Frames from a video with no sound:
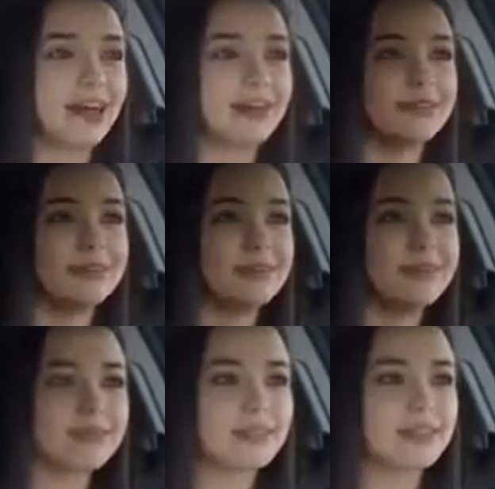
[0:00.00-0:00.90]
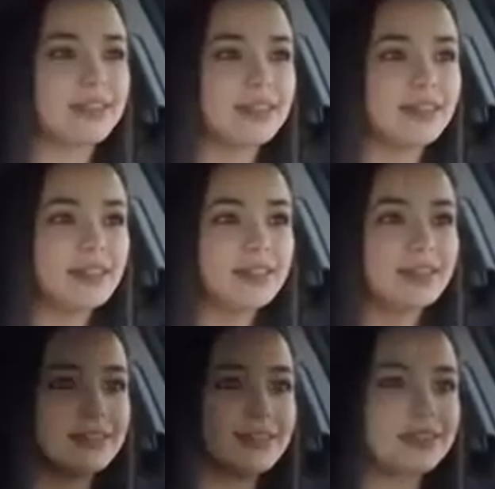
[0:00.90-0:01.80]

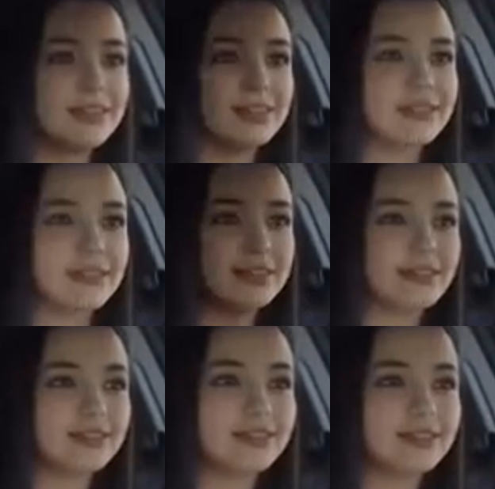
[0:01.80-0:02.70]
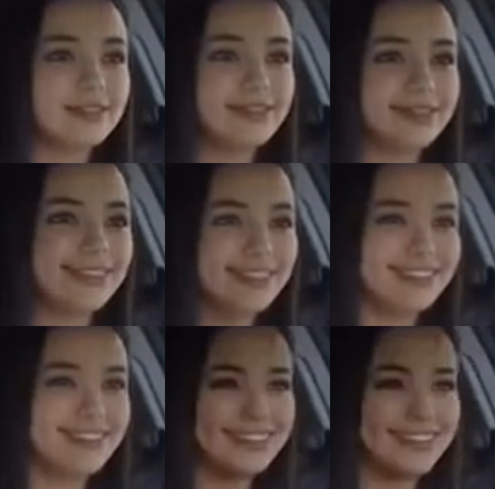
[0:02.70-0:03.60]

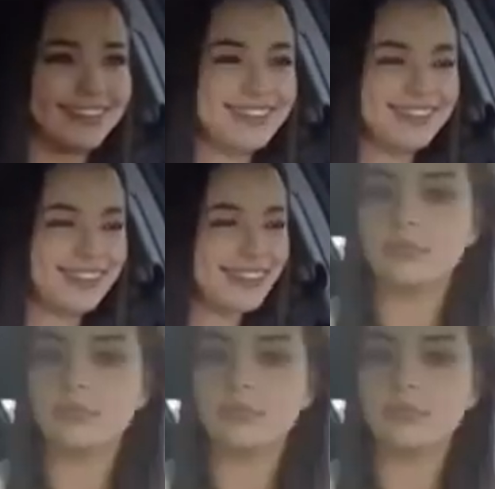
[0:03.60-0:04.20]
(silent)